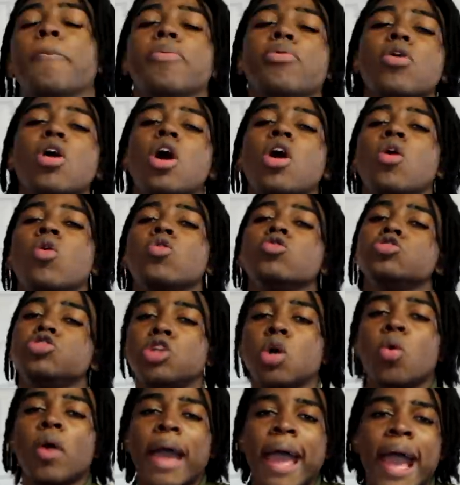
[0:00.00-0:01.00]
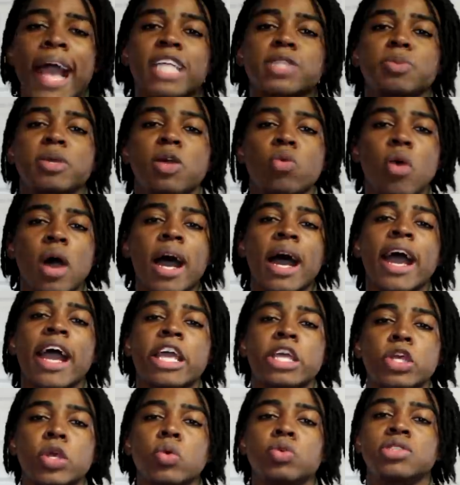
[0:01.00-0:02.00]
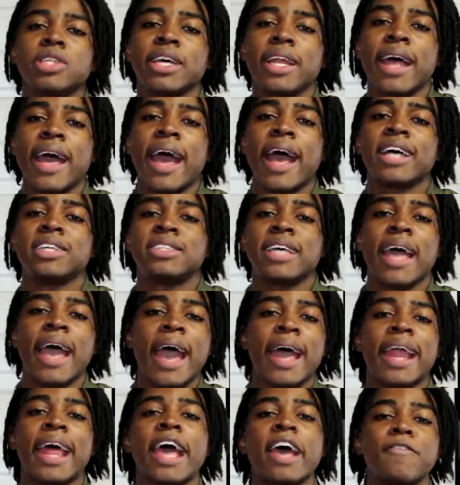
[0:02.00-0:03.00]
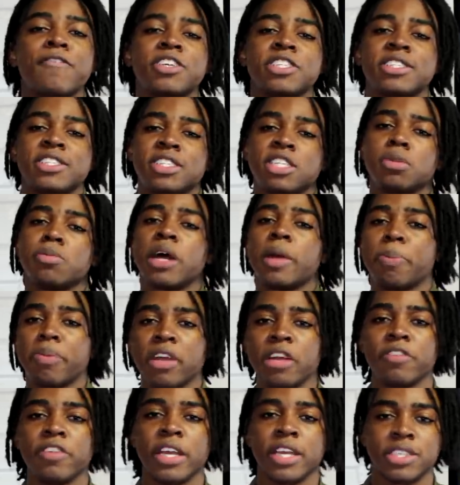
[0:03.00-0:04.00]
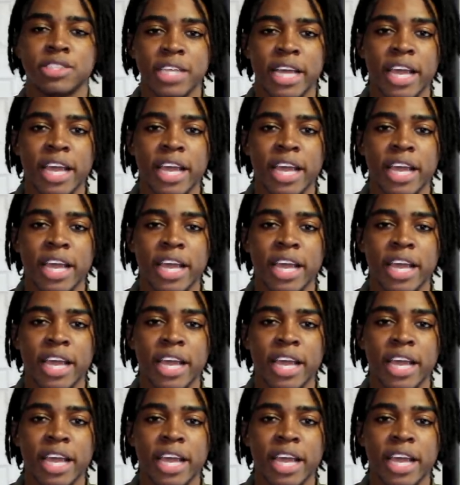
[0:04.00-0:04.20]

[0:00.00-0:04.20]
Bro, don't ask me why I used it as to add emphasis to my previous